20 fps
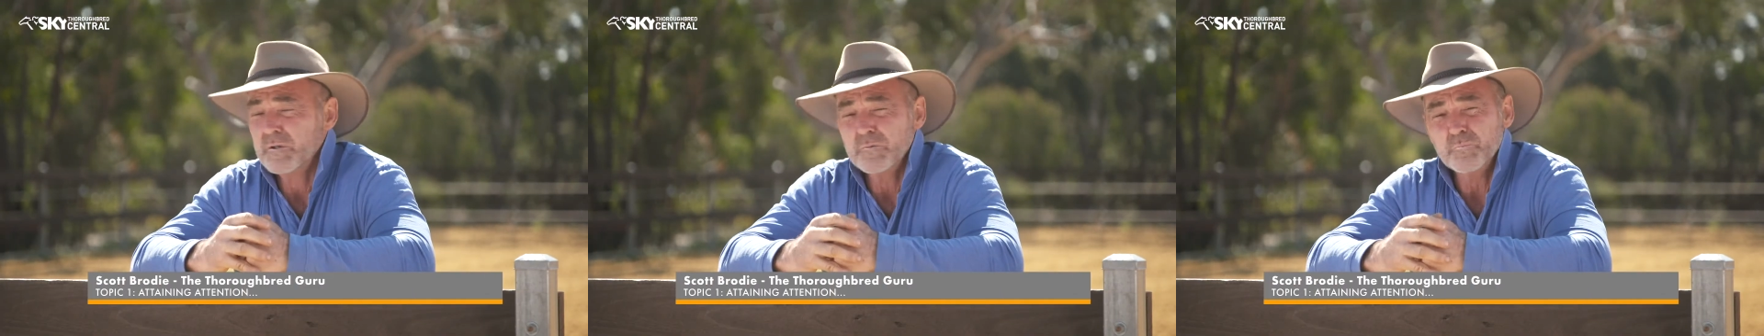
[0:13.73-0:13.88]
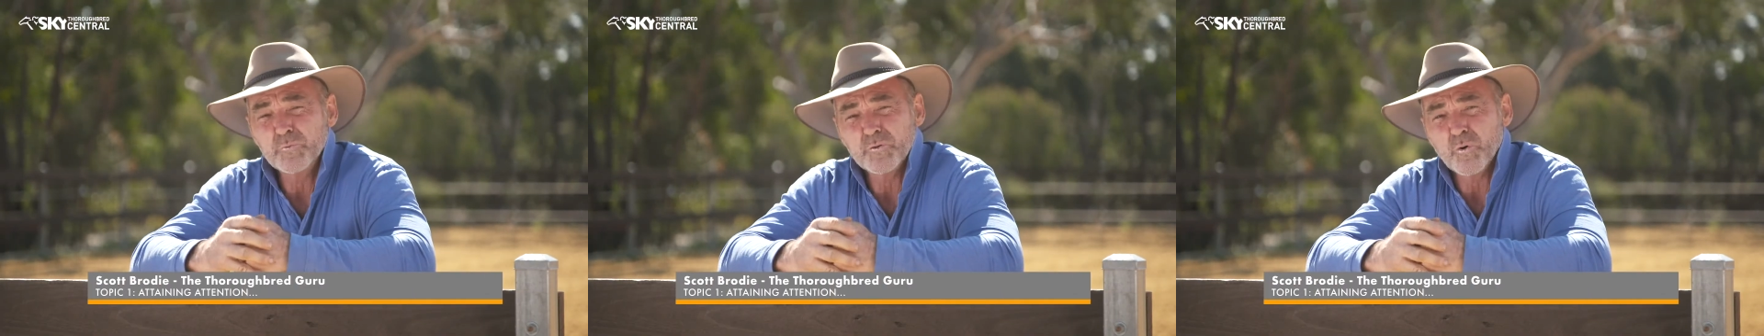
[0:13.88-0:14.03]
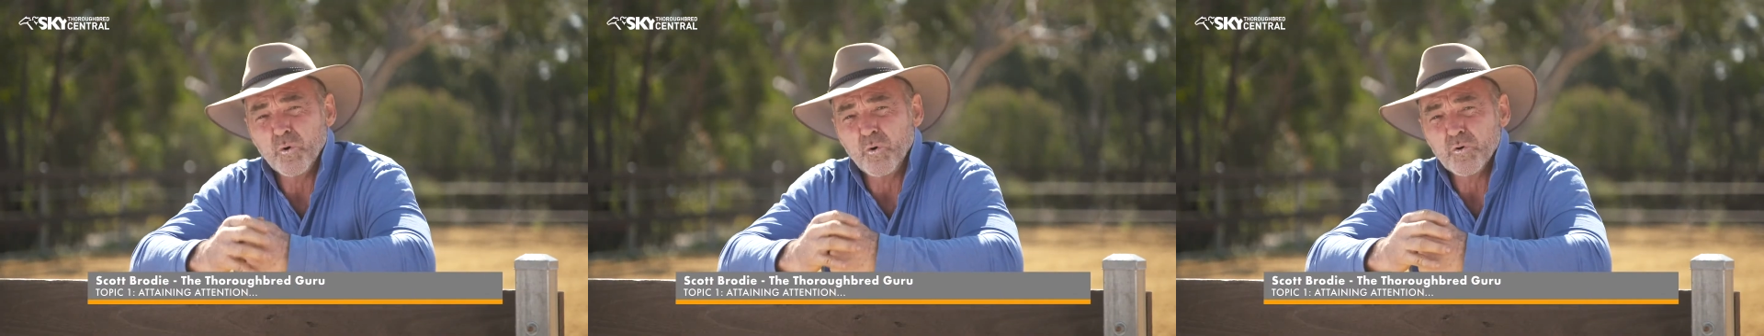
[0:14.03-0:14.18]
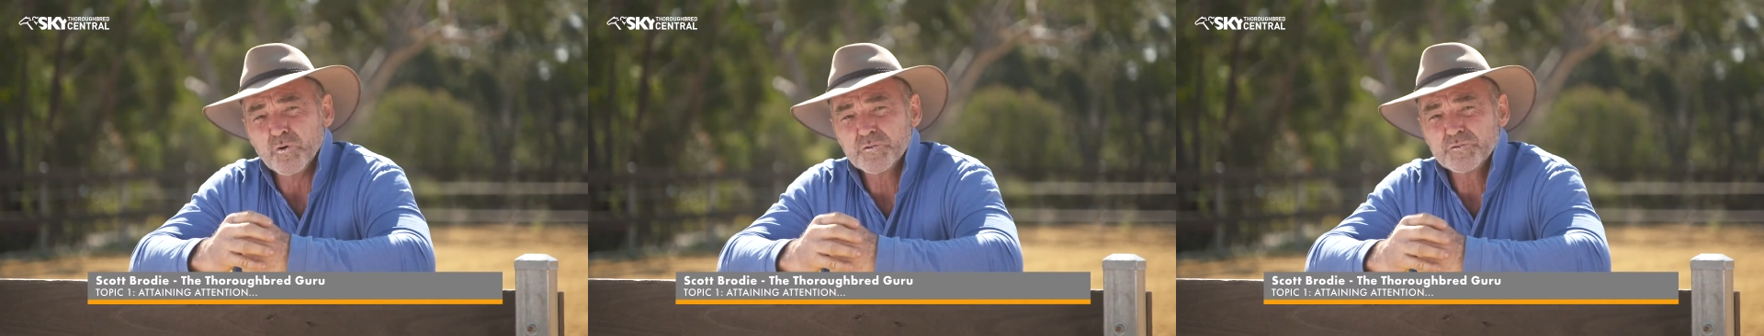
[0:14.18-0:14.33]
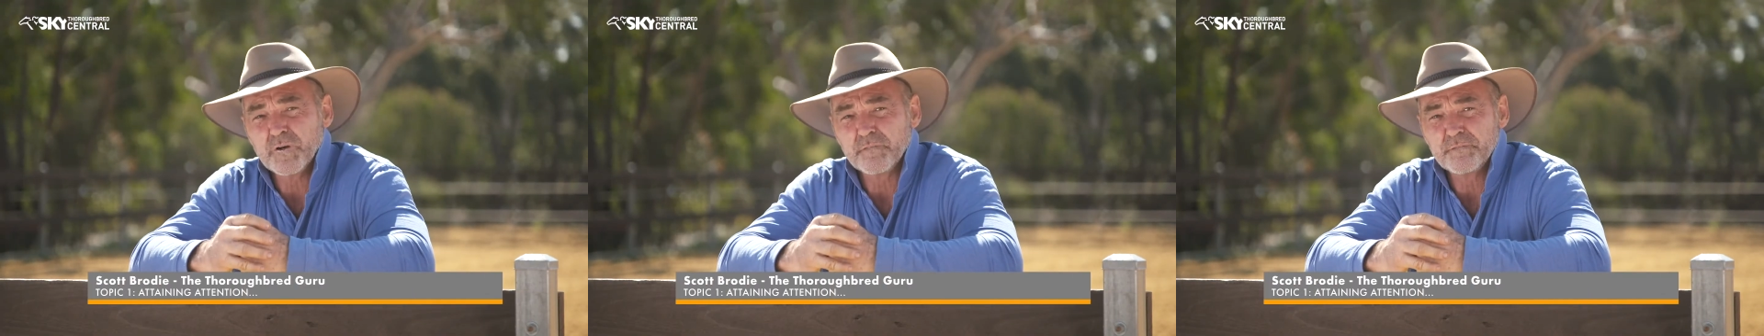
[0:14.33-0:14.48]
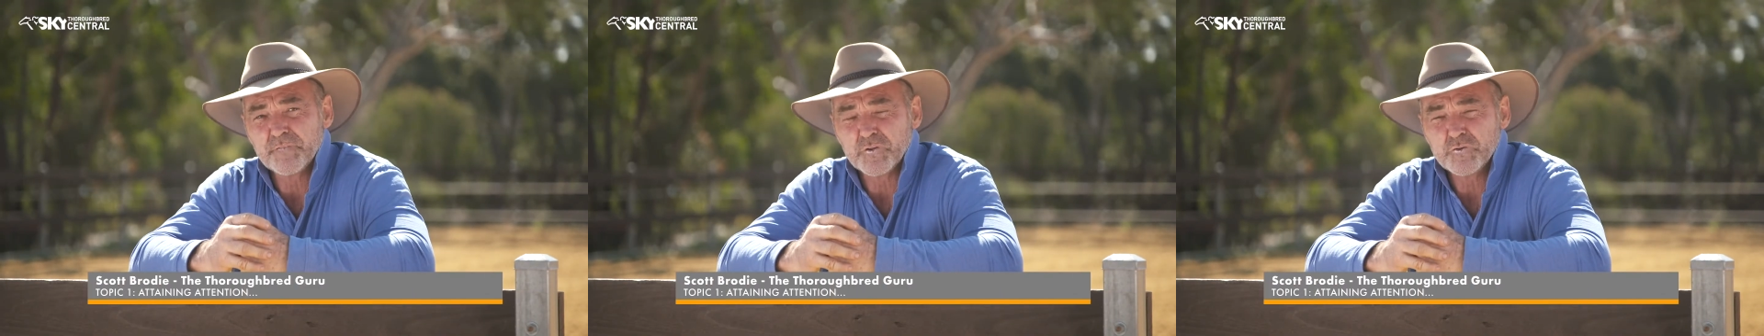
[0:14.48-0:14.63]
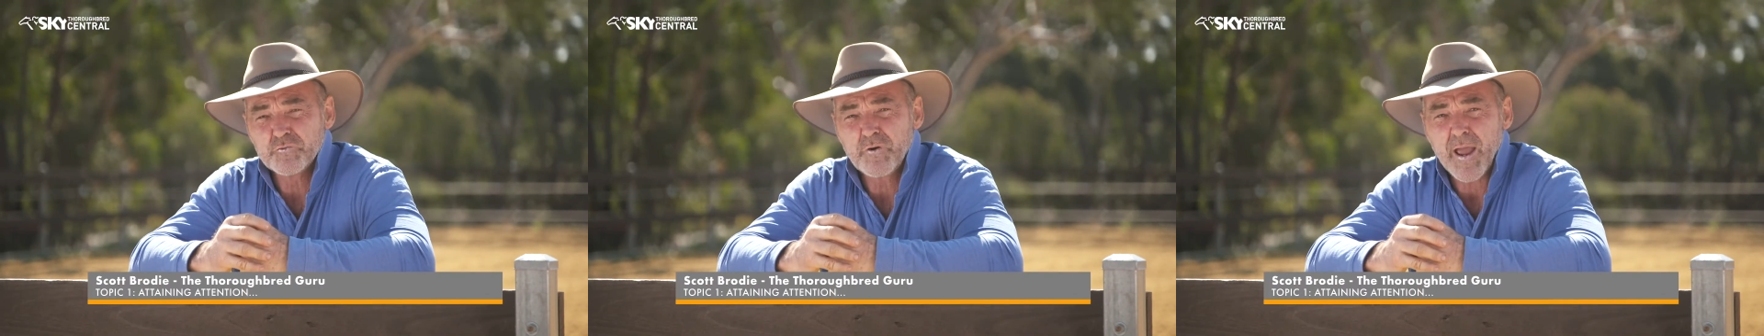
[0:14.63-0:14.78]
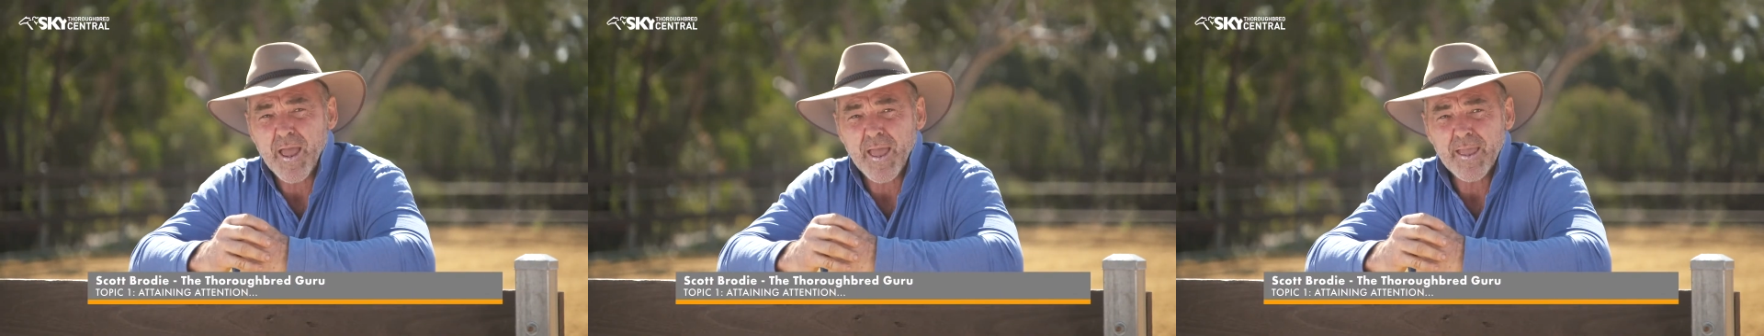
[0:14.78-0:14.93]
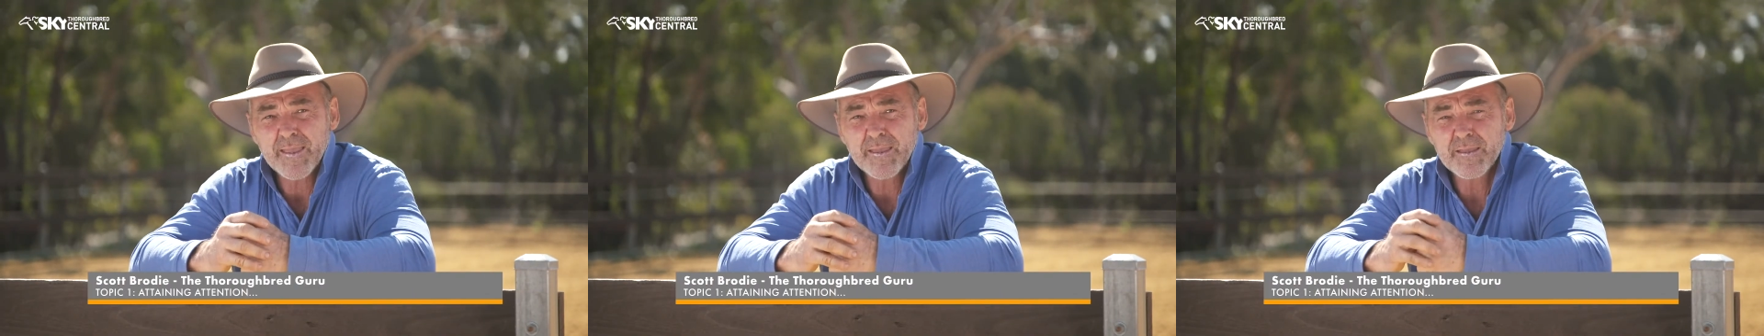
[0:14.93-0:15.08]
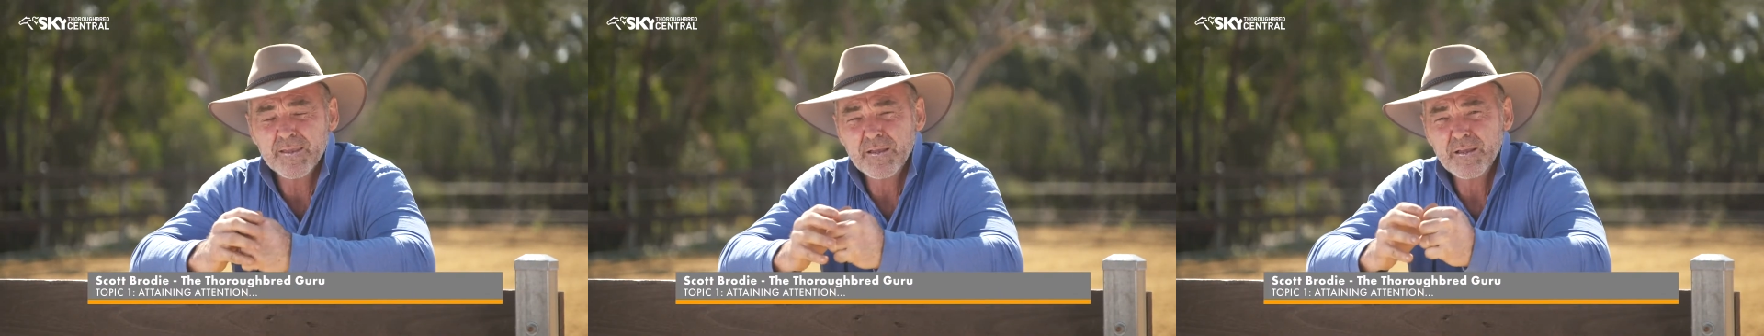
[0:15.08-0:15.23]
with a horse off the
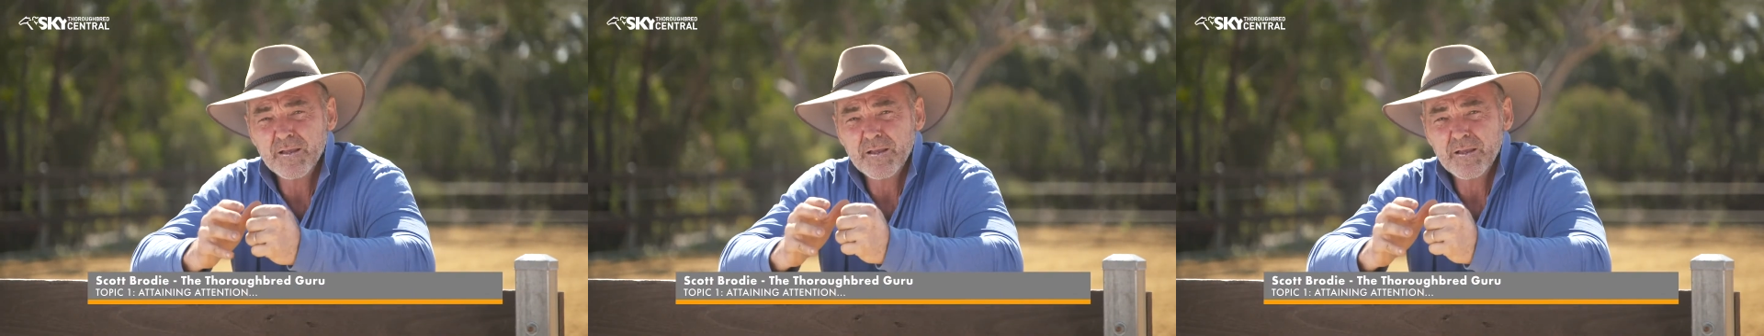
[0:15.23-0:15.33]
track,